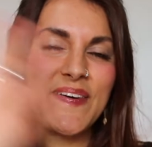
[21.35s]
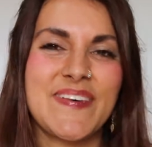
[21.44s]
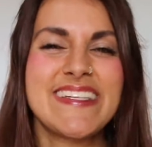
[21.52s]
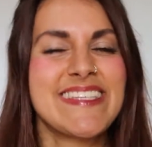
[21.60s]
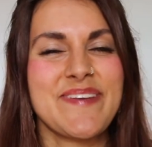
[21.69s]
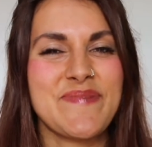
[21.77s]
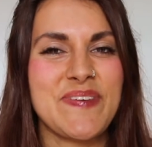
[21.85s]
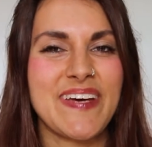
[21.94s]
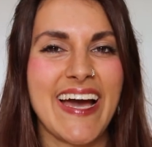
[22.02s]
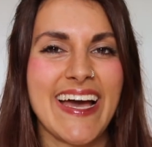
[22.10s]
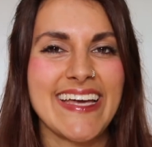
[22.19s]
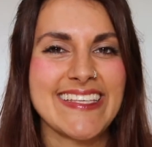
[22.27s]
What's up, you
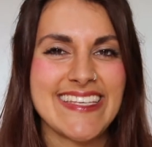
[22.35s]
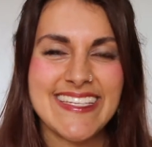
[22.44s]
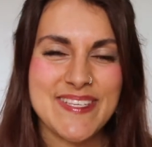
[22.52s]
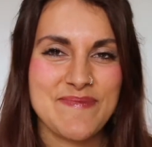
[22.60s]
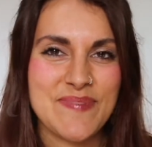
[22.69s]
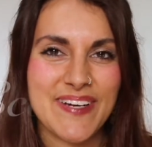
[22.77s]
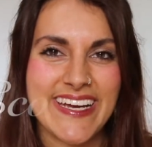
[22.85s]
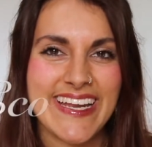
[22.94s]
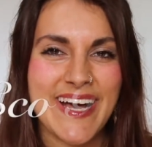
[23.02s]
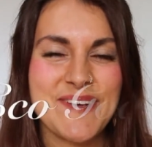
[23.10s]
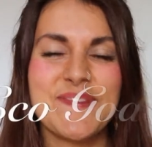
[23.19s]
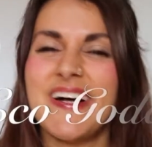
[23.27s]
guys? It's
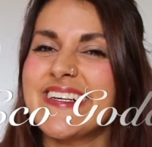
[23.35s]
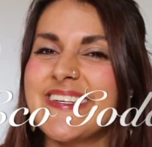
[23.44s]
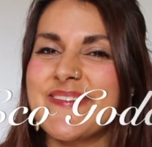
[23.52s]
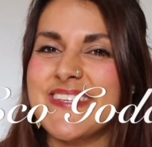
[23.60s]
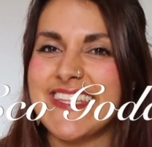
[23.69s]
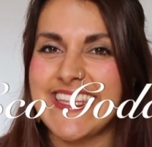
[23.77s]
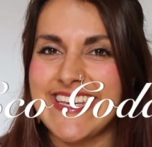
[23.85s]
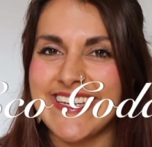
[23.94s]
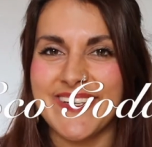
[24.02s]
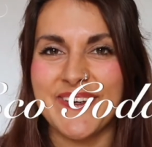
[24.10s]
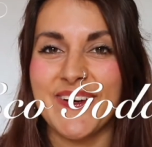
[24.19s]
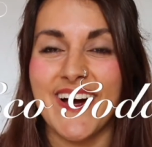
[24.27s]
Marina. Welcome to the
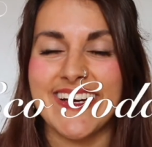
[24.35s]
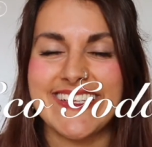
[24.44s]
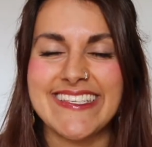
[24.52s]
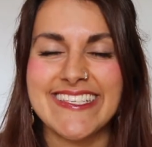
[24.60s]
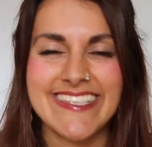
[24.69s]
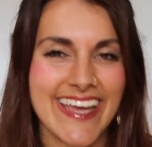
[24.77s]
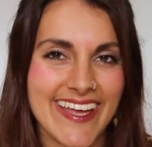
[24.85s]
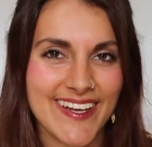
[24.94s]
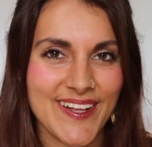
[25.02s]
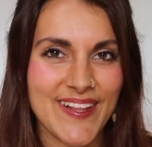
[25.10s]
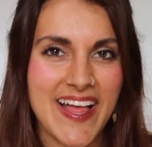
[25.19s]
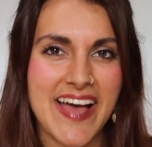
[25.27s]
Eco Goddess
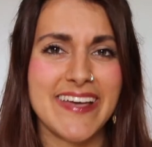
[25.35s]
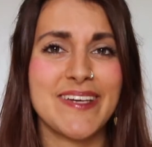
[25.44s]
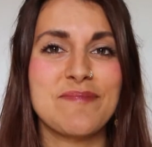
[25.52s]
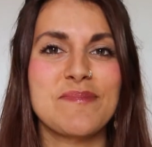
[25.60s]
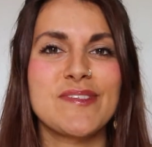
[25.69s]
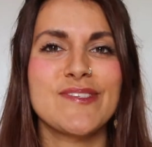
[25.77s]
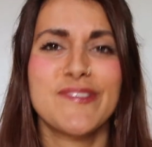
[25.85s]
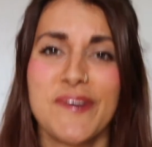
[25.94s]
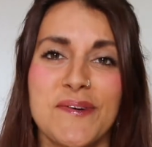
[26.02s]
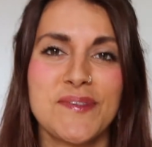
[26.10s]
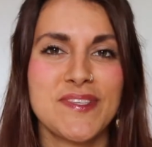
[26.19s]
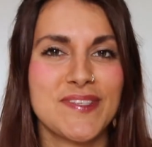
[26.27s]
channel. I am
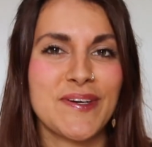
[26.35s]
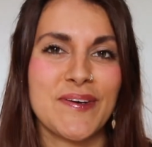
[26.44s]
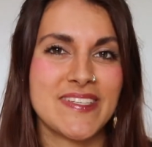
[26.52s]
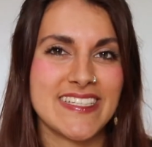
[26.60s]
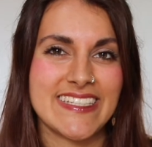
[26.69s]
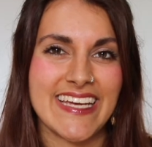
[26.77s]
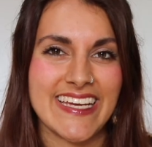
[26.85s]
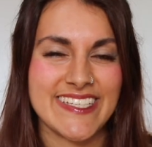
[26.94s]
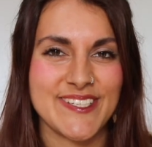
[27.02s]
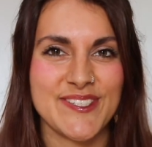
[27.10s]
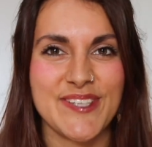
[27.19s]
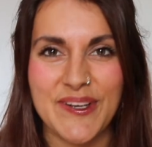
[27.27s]
so stoked today
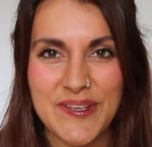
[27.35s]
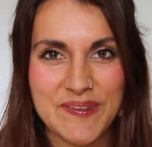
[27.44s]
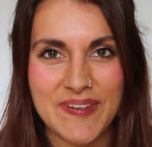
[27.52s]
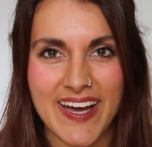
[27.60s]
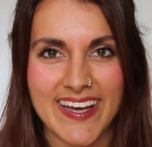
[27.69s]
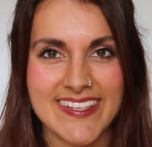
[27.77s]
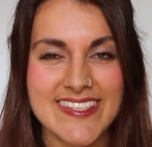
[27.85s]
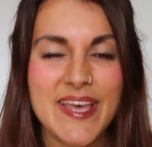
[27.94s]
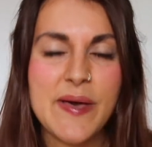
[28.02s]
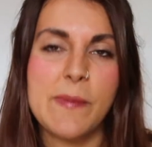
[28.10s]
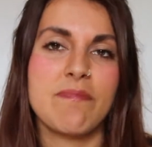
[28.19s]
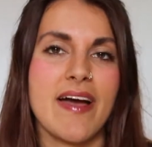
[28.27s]
to show you guys
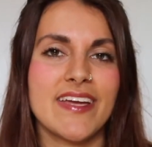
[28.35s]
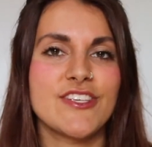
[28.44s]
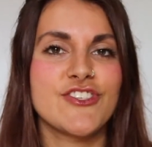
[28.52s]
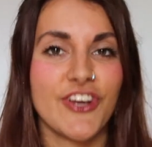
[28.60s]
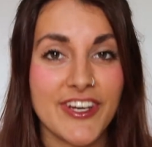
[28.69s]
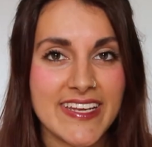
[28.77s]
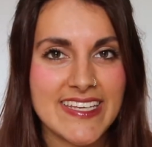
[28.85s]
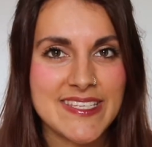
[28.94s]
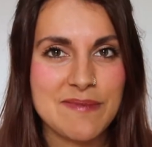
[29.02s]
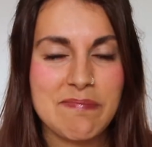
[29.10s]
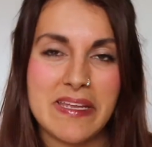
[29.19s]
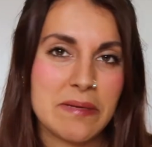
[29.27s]
my journey
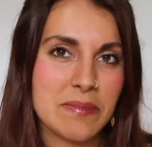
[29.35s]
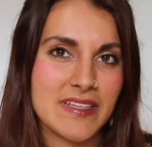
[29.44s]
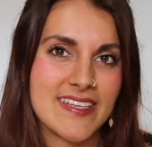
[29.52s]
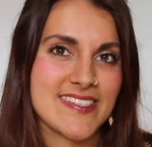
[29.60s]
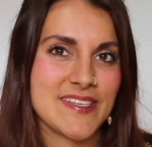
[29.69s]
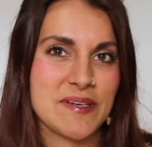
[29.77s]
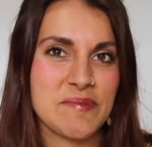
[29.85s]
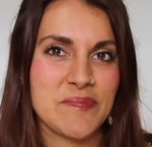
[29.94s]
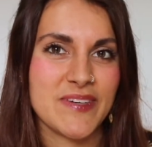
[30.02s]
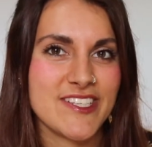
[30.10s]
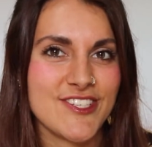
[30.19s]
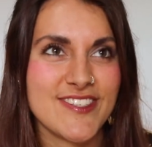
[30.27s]
to minimalism,
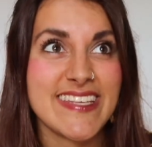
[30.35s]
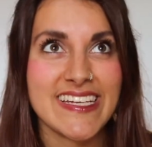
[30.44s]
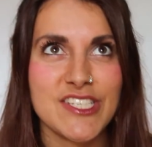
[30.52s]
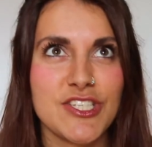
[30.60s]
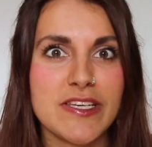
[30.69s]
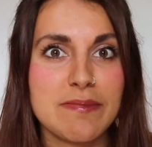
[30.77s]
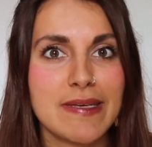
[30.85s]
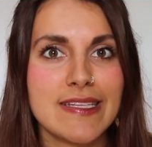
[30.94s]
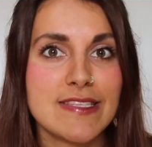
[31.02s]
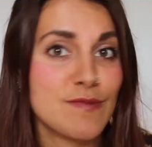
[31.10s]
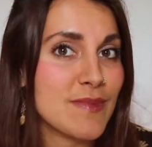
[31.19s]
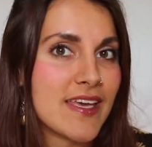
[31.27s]
which essentially
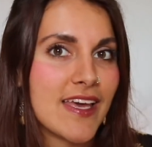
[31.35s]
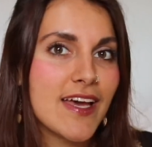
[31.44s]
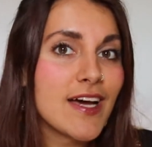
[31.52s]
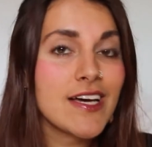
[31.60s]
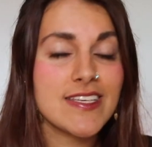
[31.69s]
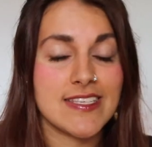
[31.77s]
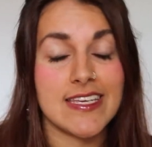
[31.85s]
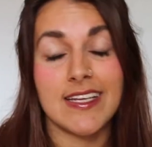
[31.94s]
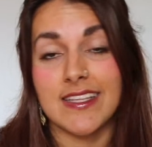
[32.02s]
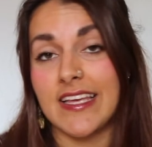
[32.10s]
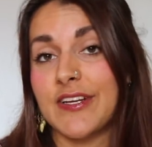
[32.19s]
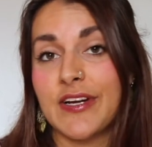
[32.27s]
means me
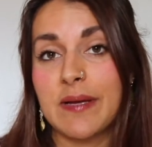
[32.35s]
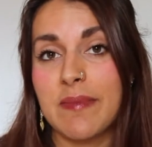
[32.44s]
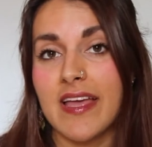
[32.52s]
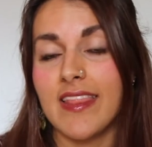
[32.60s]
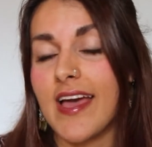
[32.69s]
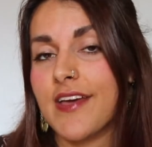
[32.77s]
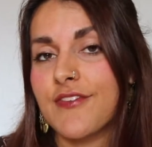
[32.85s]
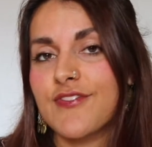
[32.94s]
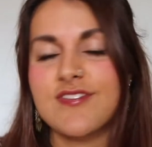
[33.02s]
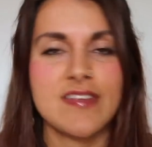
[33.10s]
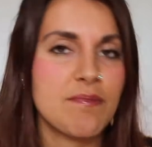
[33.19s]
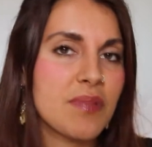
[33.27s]
decluttering my life,
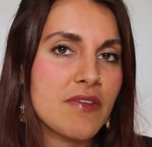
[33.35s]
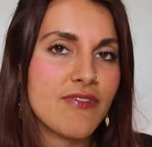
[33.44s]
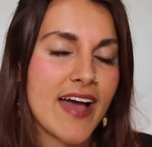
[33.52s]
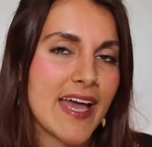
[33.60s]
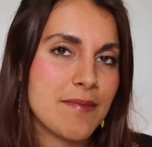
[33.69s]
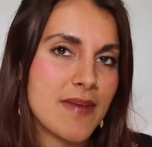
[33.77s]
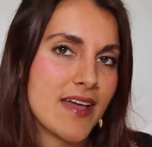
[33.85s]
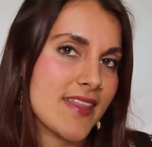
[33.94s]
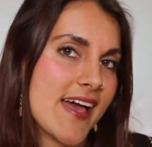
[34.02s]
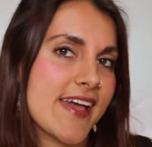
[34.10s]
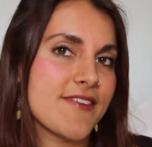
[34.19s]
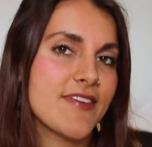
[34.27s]
simplifying my
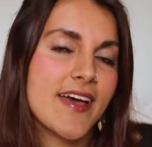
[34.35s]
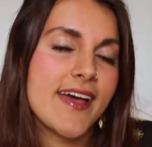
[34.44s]
life,